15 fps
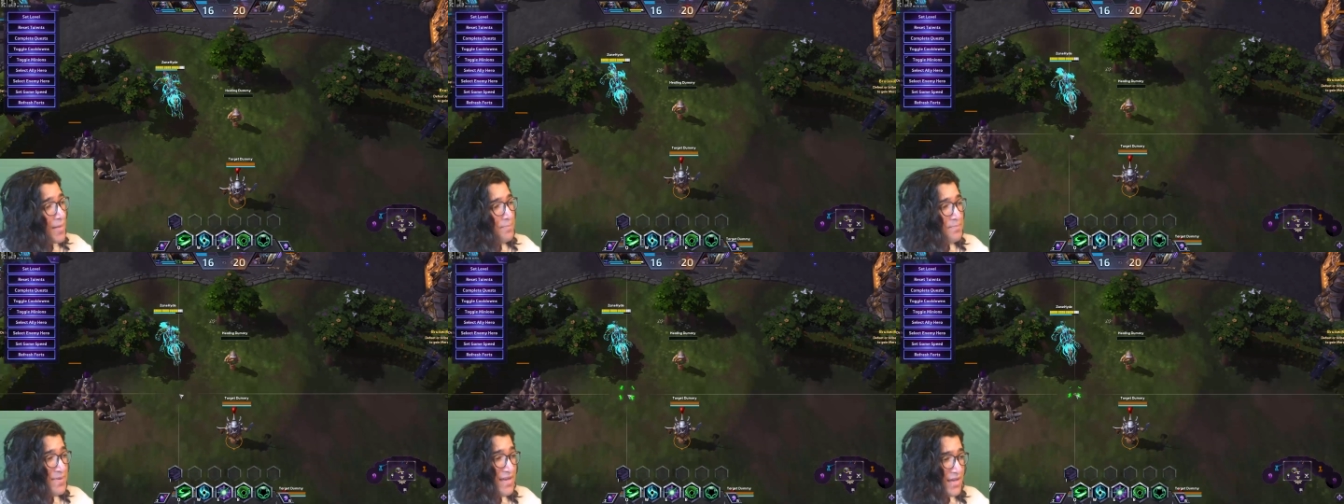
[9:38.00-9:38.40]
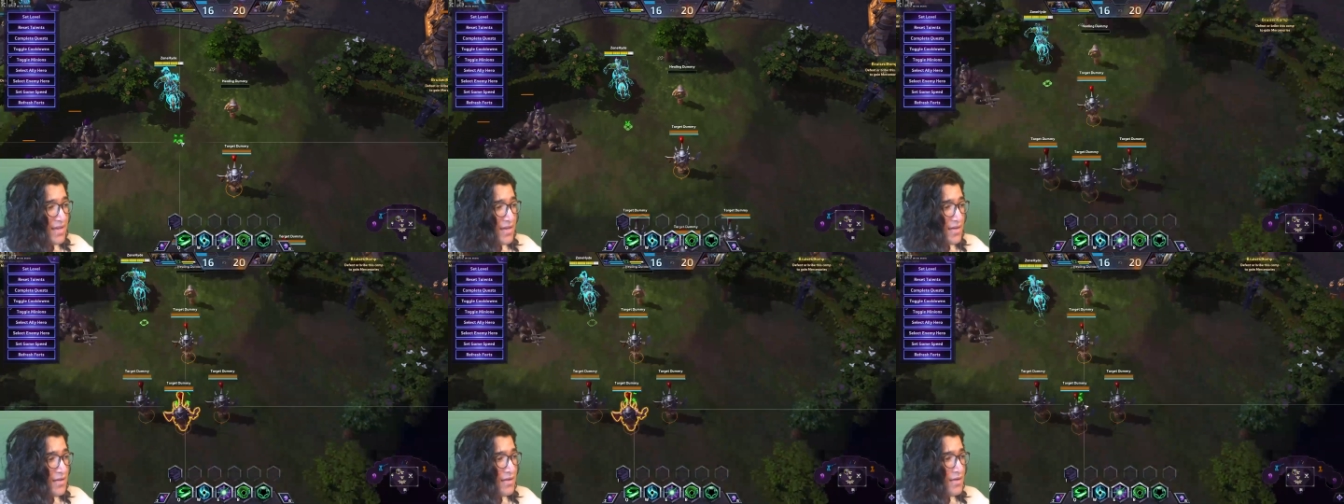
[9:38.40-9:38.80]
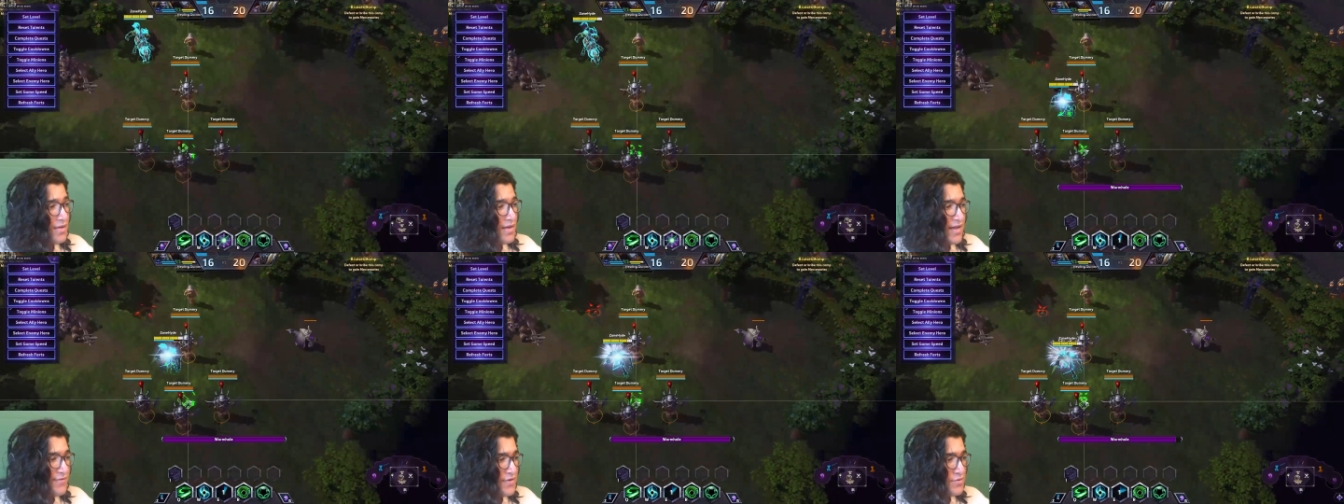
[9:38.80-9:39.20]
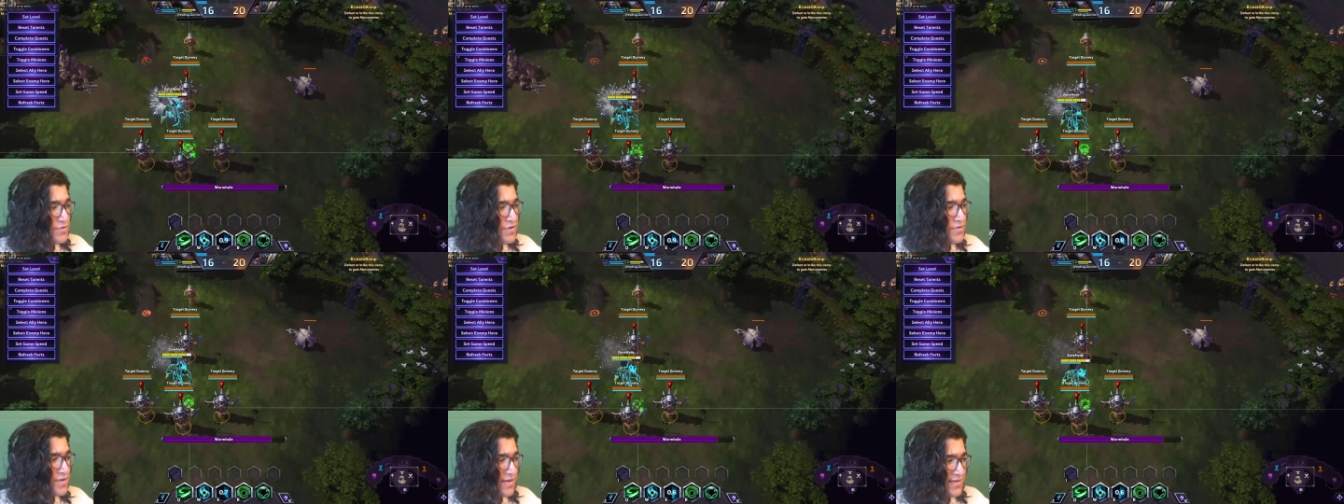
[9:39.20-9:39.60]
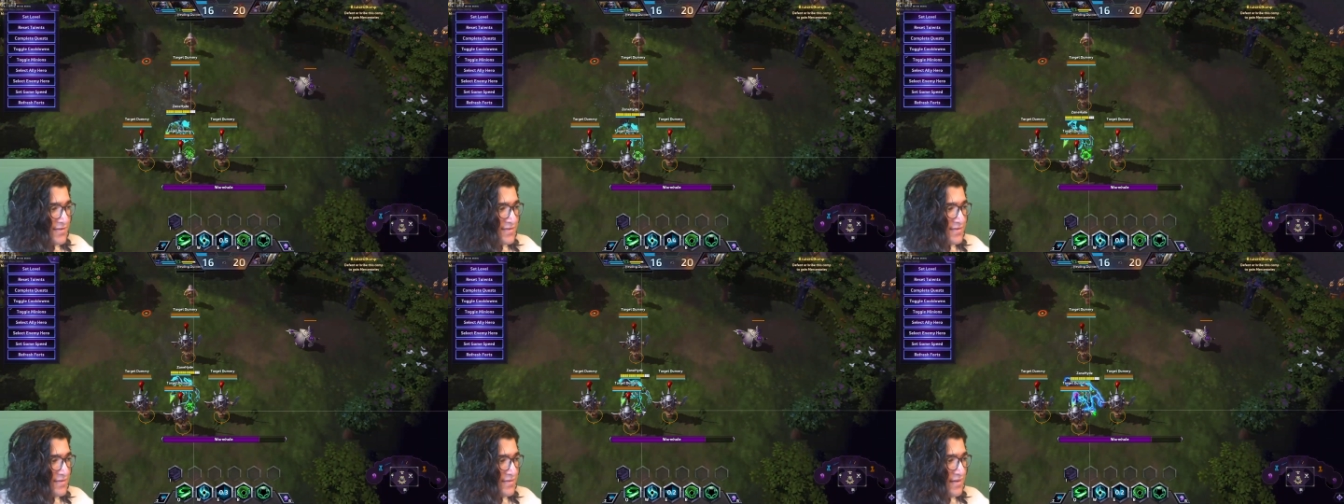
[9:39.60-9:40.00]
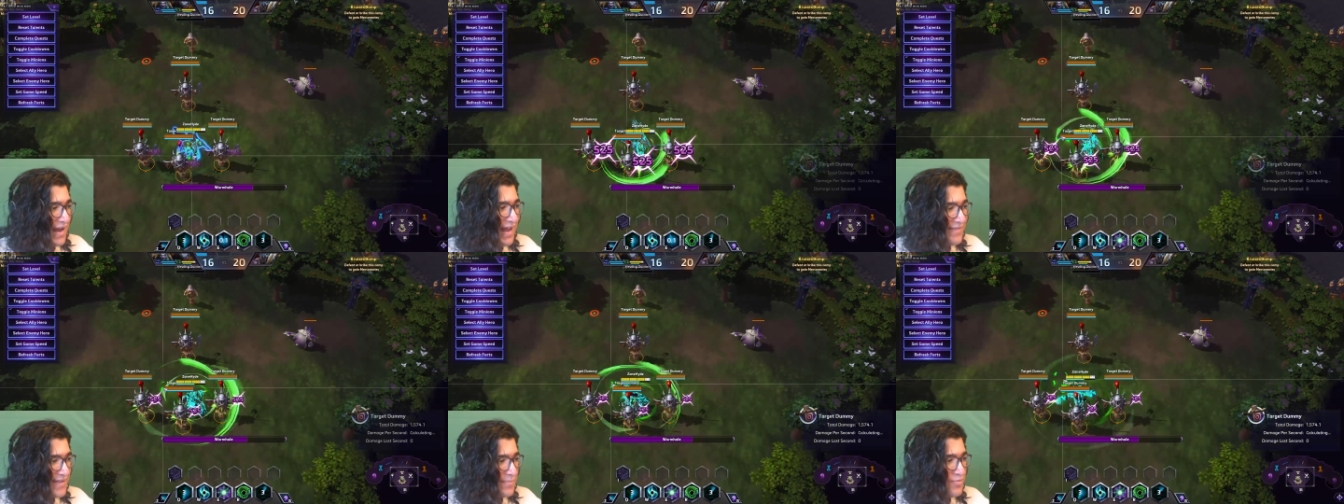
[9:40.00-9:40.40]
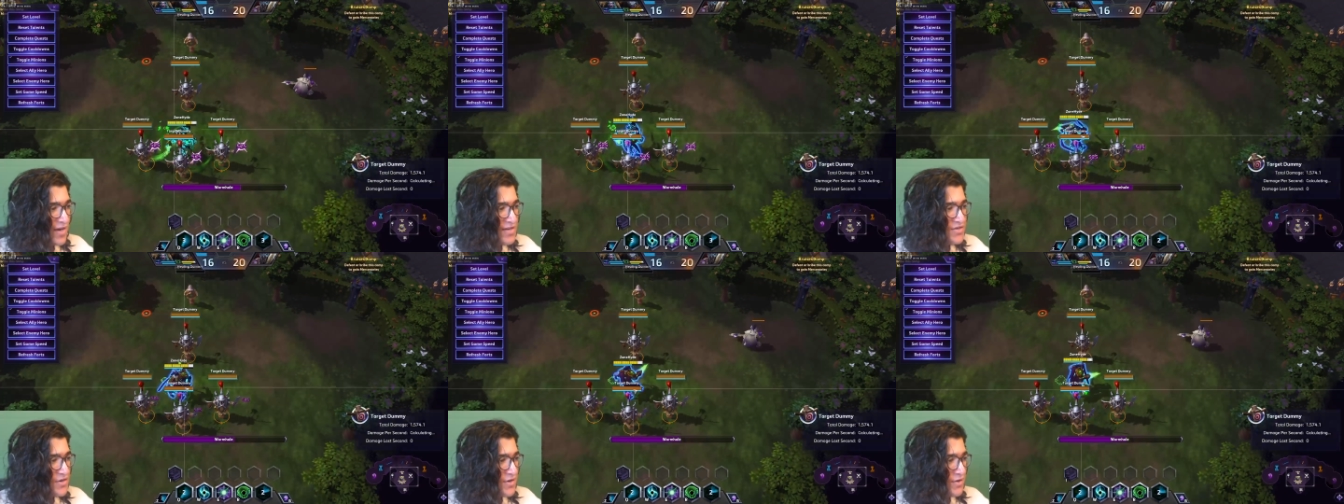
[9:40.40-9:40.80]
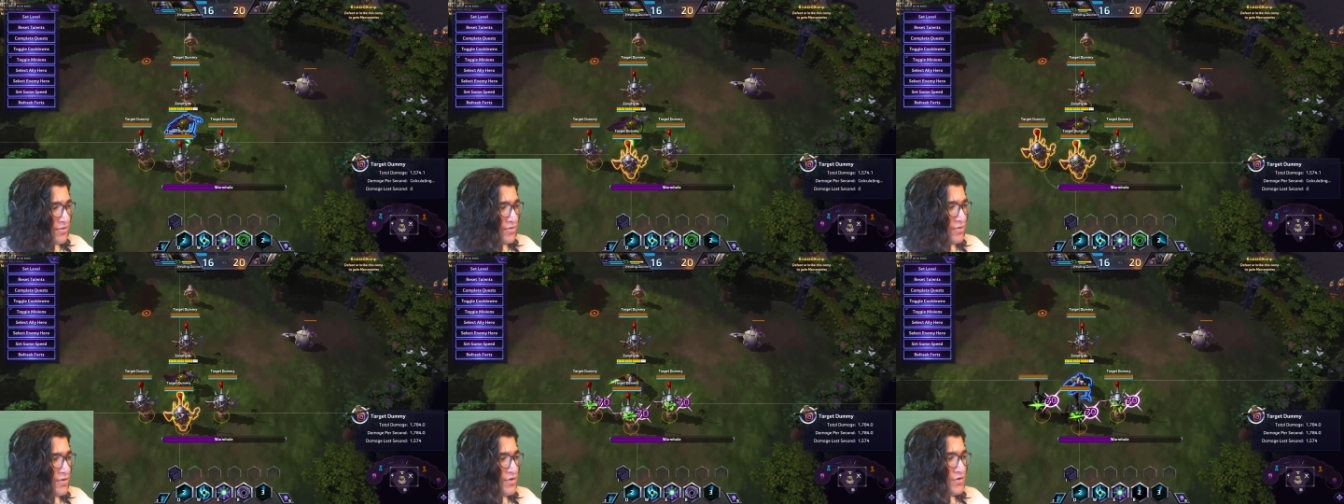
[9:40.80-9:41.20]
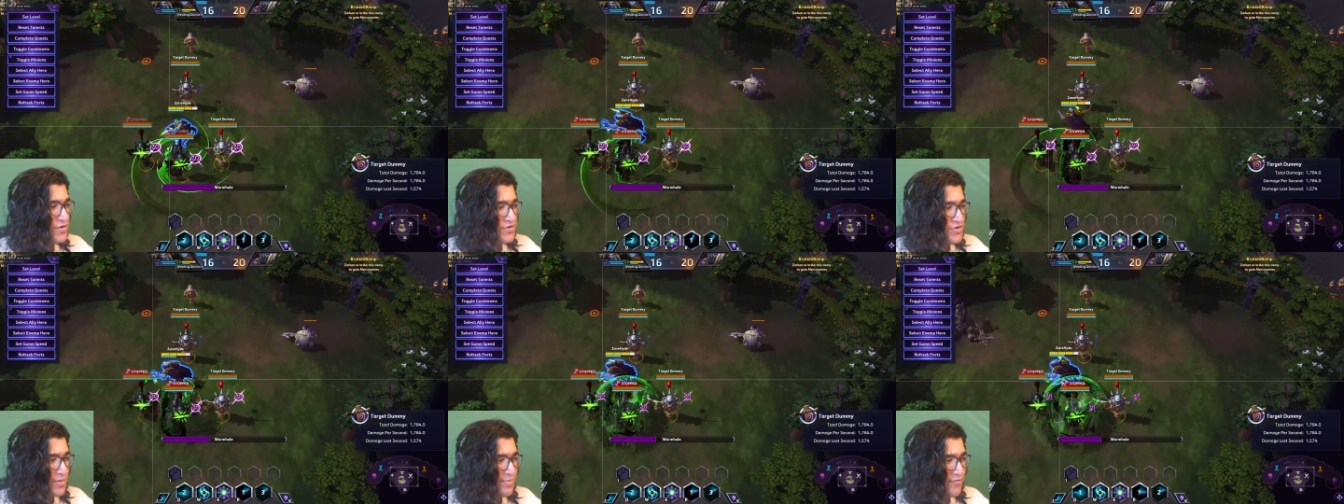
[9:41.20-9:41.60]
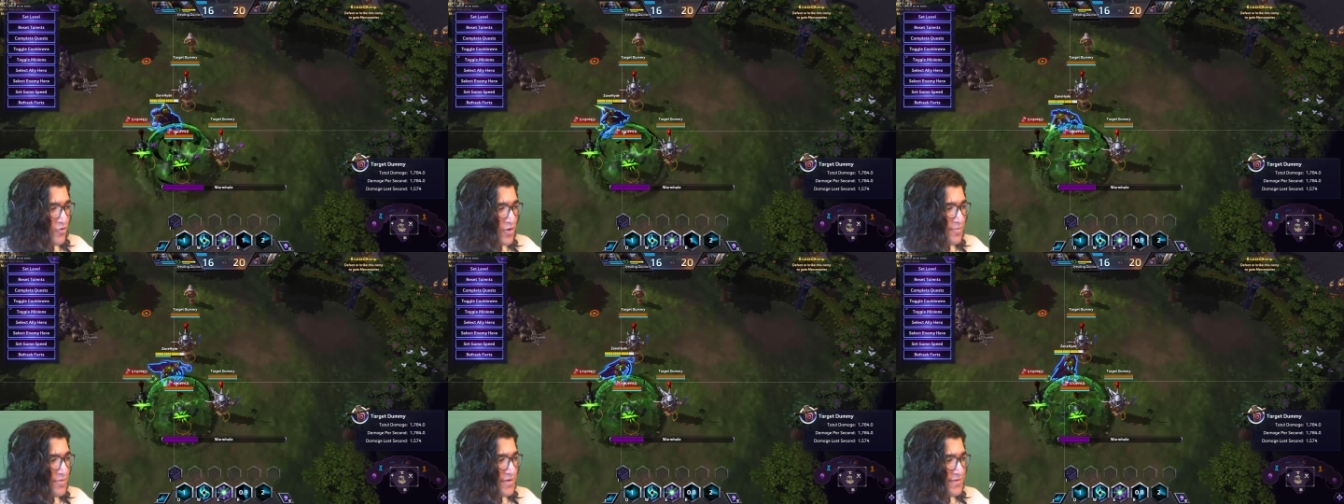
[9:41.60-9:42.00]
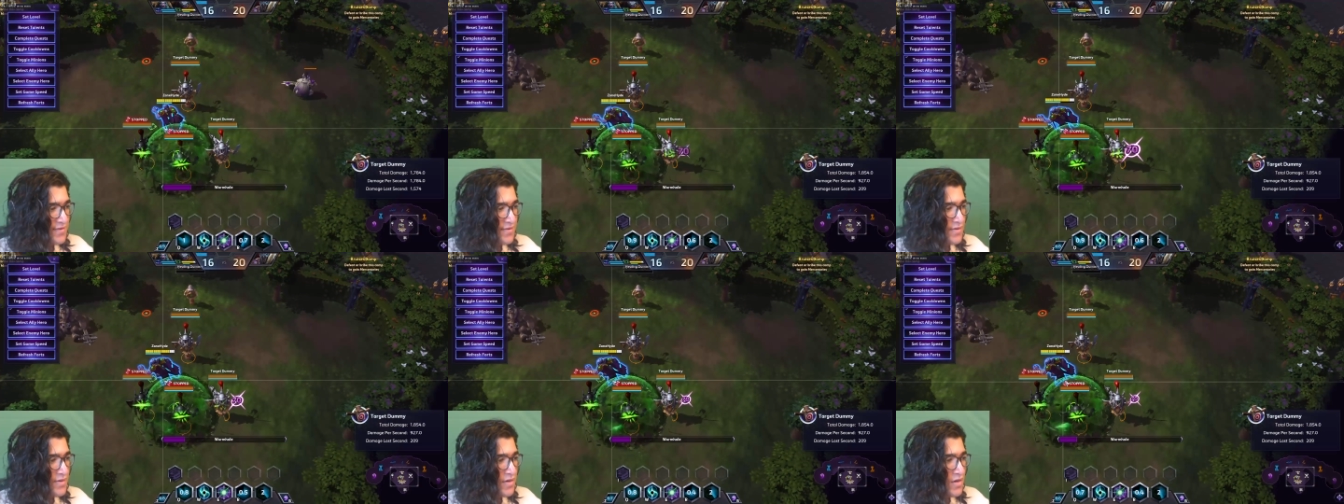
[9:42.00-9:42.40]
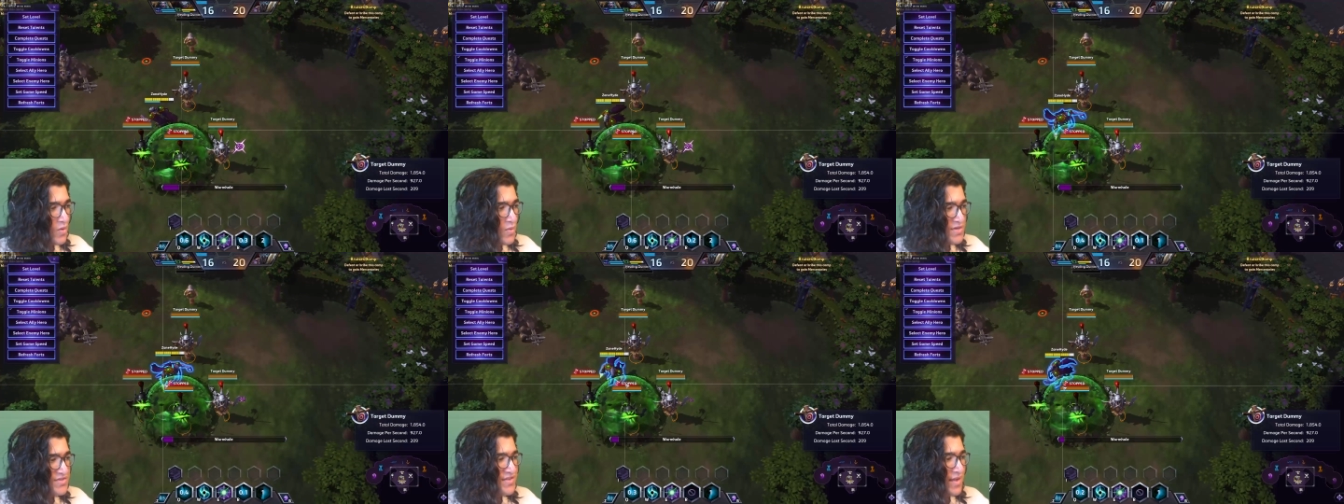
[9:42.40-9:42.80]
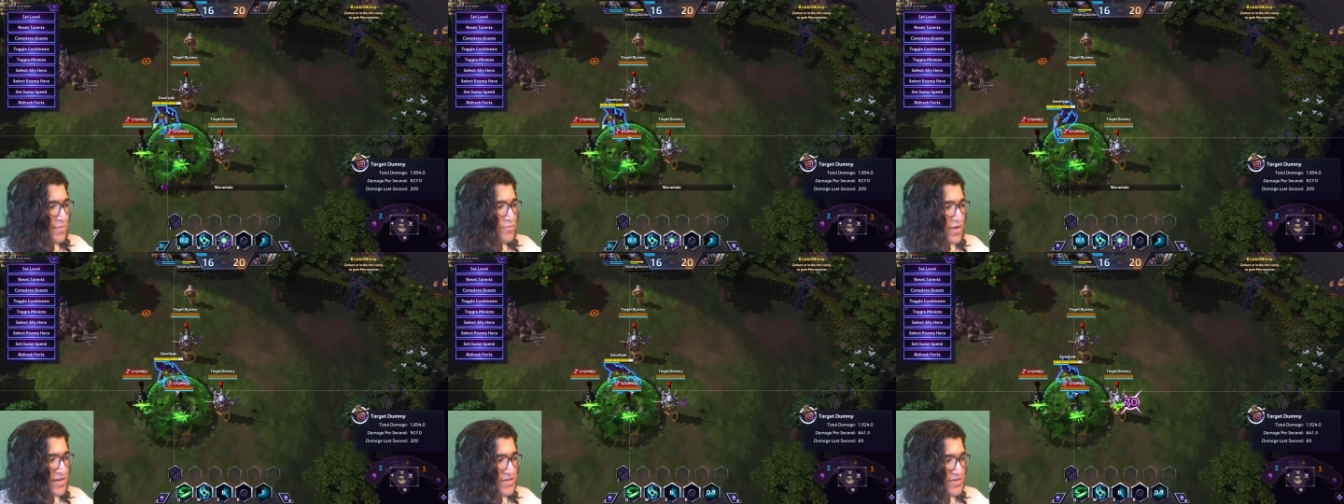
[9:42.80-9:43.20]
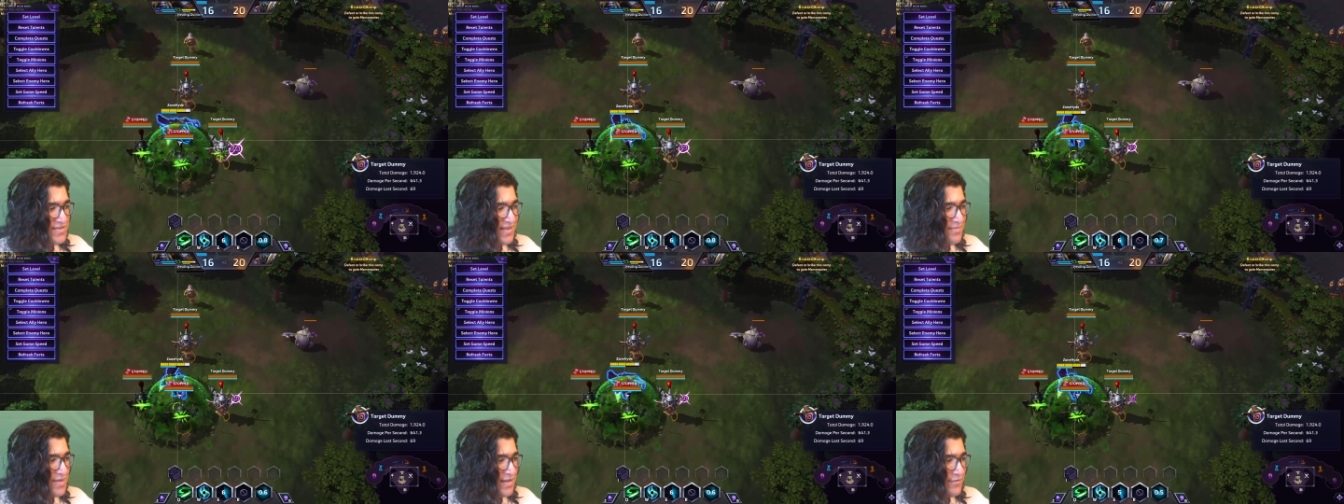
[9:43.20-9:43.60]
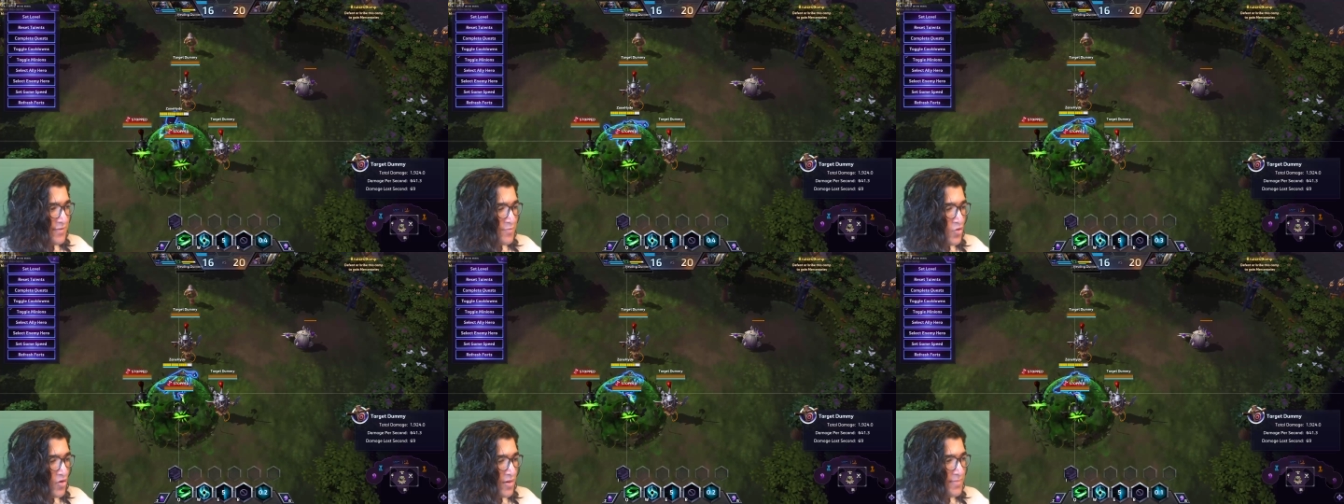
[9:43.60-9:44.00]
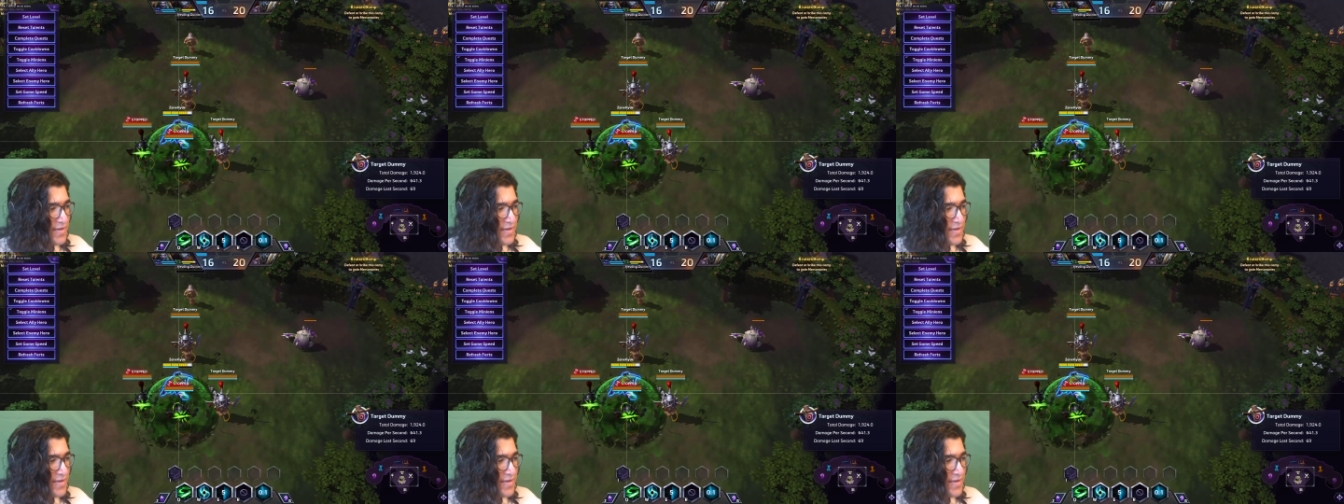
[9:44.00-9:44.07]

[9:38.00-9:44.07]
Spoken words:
B, if you do this and they pressure you, you can drop a Void Prison, which then pressures them even more.